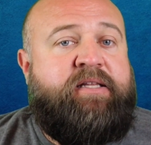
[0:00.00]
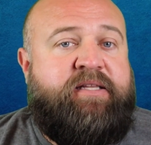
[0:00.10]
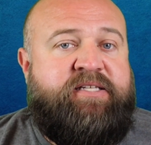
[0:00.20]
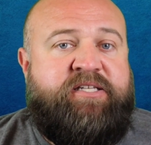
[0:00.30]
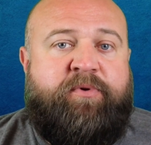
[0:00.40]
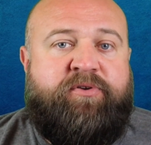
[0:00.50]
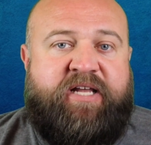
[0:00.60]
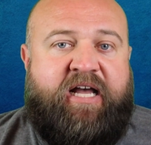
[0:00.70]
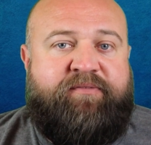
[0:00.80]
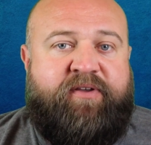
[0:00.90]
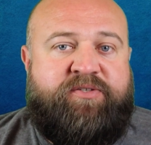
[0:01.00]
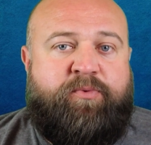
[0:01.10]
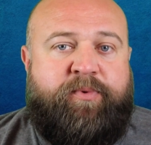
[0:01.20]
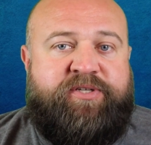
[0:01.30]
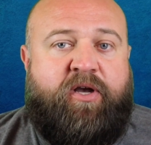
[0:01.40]
This is most obvious
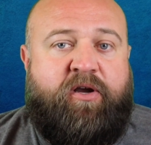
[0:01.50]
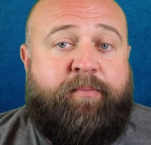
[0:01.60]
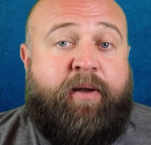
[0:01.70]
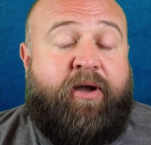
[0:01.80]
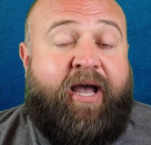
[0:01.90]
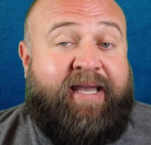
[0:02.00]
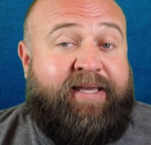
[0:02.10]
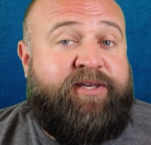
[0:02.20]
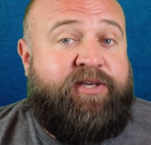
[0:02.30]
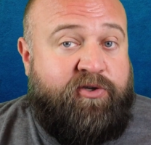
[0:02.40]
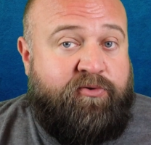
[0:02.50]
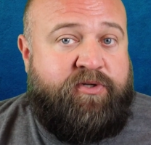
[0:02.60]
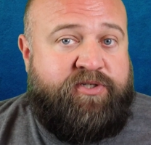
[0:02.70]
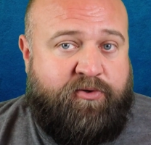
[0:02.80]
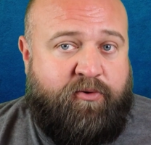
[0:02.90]
when we talk about
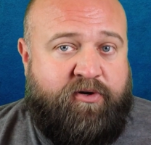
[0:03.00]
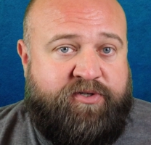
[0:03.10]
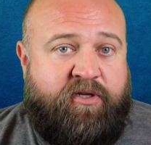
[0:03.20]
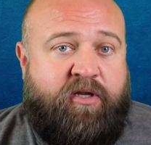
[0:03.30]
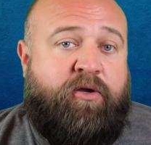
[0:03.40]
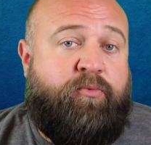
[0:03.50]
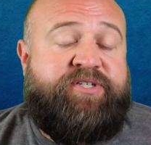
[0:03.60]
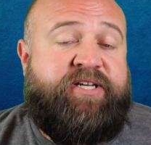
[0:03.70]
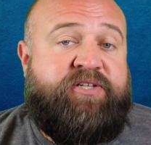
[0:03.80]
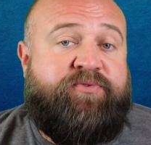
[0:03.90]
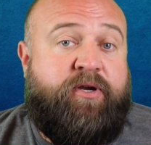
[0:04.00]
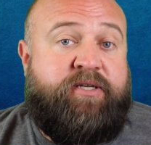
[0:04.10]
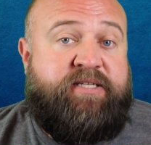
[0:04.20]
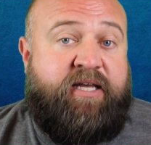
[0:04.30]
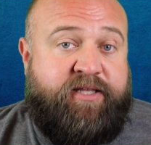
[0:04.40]
IQ scores, which stands for
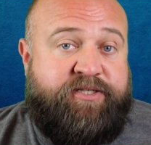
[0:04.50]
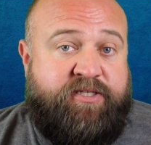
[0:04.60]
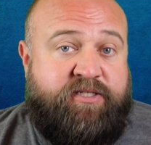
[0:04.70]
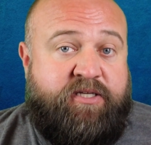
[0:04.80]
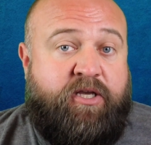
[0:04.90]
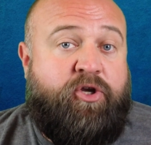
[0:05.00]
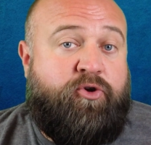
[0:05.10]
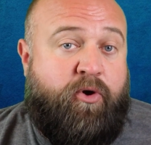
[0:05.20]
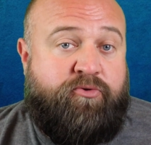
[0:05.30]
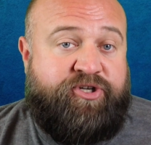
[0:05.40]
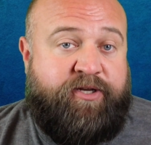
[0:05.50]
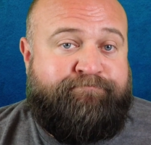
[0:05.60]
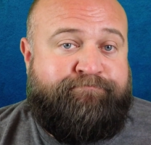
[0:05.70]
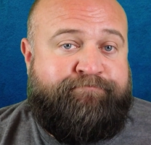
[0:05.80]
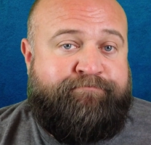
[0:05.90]
intelligence quotient.
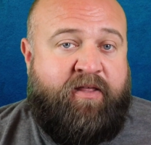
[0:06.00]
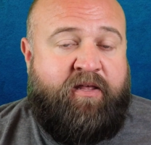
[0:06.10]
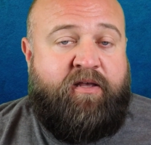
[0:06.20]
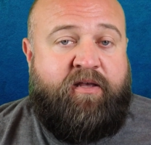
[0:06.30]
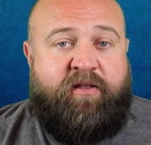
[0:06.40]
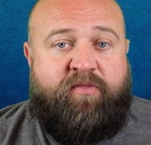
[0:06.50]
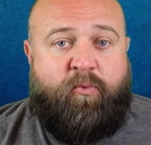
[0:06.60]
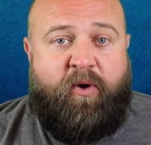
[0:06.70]
The